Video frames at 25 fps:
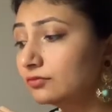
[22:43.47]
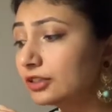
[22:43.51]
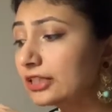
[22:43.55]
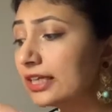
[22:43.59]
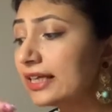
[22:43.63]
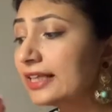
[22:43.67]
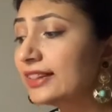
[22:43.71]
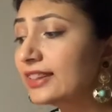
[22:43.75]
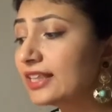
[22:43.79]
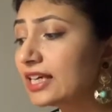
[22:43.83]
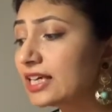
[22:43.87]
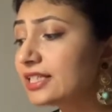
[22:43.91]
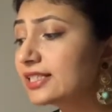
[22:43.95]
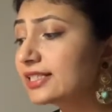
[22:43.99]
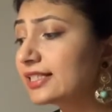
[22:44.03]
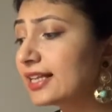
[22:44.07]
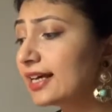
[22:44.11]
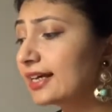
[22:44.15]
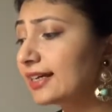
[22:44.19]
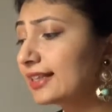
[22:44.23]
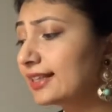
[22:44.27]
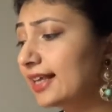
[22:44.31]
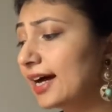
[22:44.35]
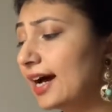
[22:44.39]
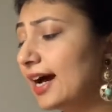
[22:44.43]
and things
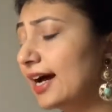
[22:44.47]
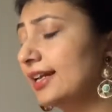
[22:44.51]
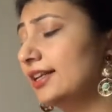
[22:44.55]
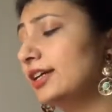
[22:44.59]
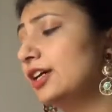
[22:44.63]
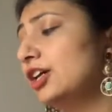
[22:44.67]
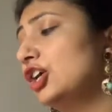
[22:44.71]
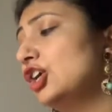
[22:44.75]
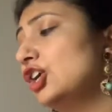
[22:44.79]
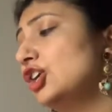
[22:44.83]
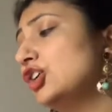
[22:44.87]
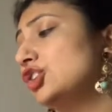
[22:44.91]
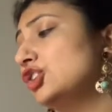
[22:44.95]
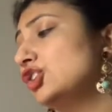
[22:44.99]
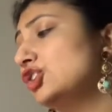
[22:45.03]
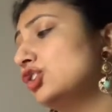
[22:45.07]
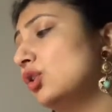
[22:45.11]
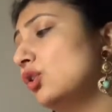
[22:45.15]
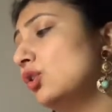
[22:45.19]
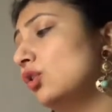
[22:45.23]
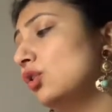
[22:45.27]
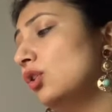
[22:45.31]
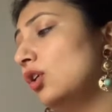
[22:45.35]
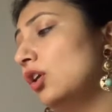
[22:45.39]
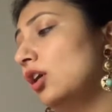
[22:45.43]
like that.
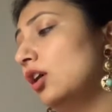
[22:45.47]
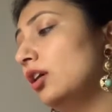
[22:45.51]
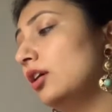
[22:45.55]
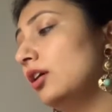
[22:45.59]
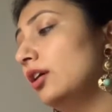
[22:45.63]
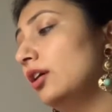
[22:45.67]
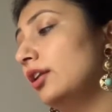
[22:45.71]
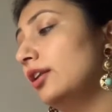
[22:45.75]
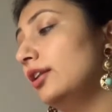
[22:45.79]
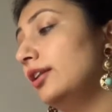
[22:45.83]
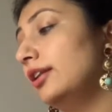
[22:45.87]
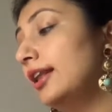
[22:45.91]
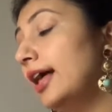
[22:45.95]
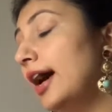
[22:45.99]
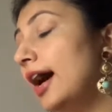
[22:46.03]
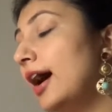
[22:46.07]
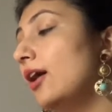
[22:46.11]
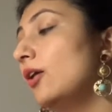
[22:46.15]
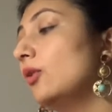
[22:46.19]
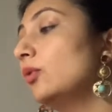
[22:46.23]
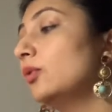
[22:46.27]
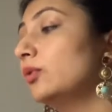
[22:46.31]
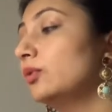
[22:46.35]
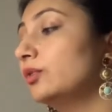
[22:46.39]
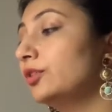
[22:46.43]
So
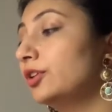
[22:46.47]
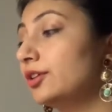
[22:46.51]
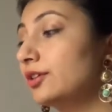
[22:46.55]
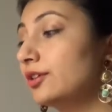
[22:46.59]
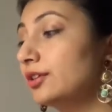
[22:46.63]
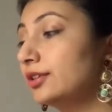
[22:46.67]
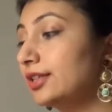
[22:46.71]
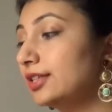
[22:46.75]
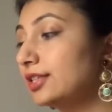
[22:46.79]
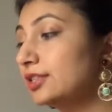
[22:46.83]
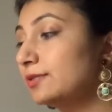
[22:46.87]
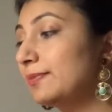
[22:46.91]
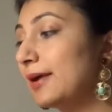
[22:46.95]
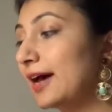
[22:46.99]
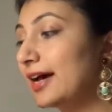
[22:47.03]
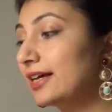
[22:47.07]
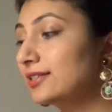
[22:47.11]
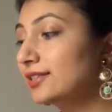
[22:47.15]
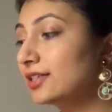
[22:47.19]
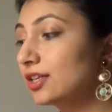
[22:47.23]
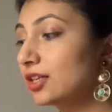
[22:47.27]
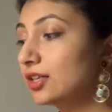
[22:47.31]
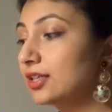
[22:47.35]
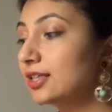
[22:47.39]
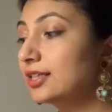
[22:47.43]
now these
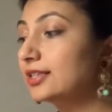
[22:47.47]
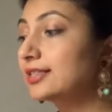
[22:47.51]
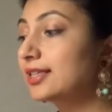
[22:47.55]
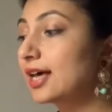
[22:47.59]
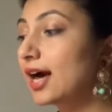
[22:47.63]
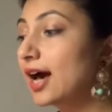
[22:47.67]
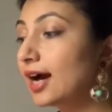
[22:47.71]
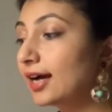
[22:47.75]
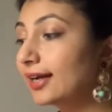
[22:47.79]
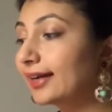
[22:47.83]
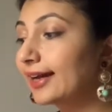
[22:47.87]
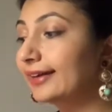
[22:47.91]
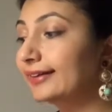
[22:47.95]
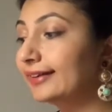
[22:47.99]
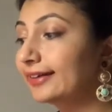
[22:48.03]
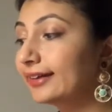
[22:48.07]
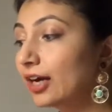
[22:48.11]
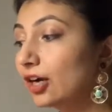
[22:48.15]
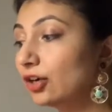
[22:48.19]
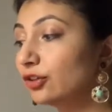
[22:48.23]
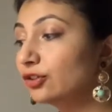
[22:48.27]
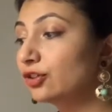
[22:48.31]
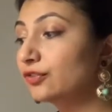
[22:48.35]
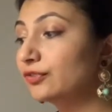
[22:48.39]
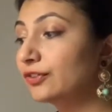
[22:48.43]
masculines are getting
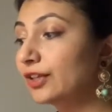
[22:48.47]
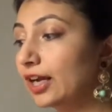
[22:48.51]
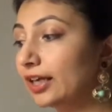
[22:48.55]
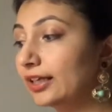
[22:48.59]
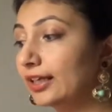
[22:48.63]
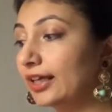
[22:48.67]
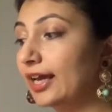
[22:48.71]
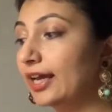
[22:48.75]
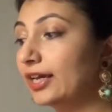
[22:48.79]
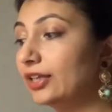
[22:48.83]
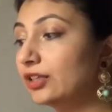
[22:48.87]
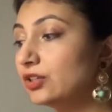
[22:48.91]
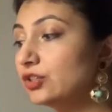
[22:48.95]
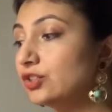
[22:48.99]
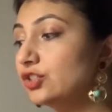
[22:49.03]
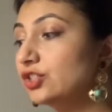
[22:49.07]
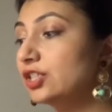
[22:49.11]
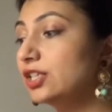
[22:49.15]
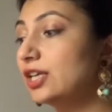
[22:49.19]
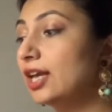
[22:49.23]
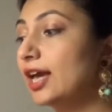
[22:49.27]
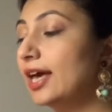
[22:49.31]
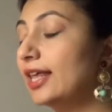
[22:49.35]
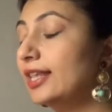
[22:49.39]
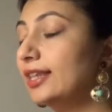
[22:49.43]
out of that
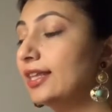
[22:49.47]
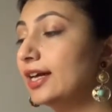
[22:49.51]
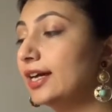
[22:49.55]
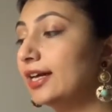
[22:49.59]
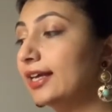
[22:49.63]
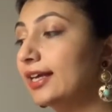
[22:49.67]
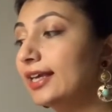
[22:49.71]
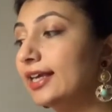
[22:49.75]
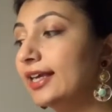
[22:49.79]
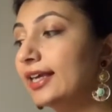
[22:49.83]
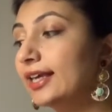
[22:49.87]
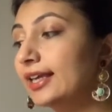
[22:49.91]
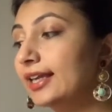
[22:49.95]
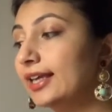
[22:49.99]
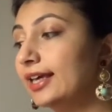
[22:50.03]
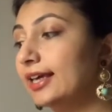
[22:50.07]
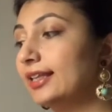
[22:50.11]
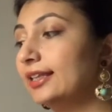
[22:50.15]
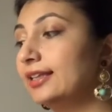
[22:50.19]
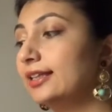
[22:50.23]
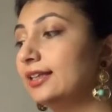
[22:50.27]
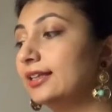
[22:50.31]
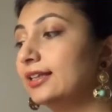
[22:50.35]
energy and they're healing.